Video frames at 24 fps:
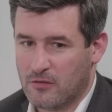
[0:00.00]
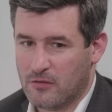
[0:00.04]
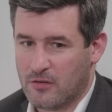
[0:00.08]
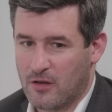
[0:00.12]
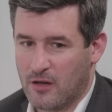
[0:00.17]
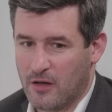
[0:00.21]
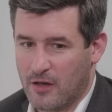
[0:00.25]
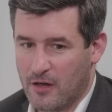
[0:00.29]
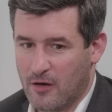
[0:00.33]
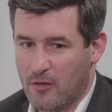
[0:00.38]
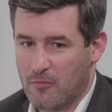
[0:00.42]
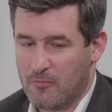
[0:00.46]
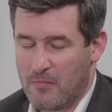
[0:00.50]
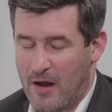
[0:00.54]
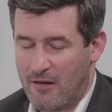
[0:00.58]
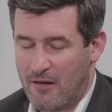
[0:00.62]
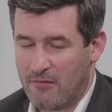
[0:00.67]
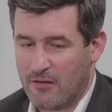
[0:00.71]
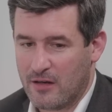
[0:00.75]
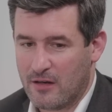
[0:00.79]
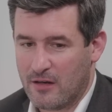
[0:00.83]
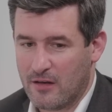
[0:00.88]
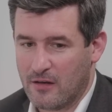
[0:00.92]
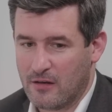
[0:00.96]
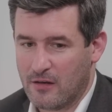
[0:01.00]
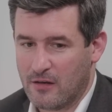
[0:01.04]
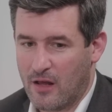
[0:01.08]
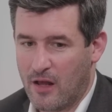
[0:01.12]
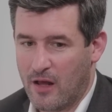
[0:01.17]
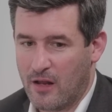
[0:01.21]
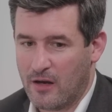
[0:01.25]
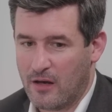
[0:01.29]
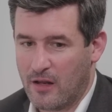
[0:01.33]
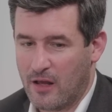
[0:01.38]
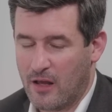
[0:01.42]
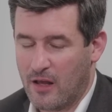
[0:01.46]
certainly not married, and
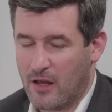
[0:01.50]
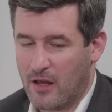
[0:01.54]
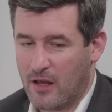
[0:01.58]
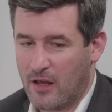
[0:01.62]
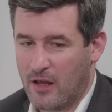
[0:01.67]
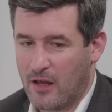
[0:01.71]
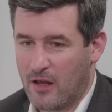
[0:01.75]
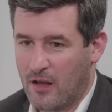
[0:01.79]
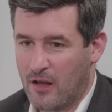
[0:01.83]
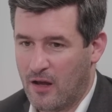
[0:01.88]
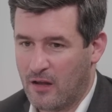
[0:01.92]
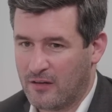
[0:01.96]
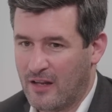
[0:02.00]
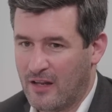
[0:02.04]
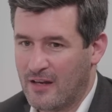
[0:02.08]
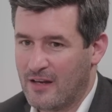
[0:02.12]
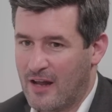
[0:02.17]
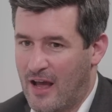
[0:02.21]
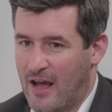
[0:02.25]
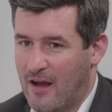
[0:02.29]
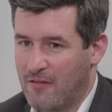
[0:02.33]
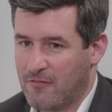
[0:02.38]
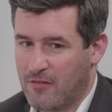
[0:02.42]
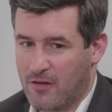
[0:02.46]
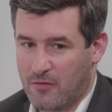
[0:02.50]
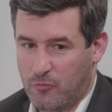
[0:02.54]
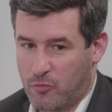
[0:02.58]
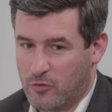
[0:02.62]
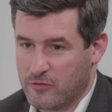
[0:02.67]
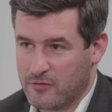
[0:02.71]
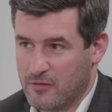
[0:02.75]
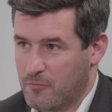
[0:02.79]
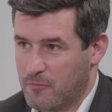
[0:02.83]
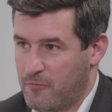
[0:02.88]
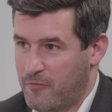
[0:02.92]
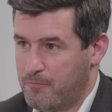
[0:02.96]
I
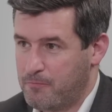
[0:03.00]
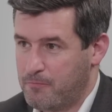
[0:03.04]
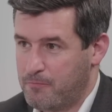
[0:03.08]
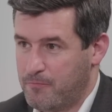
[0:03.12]
wasn't a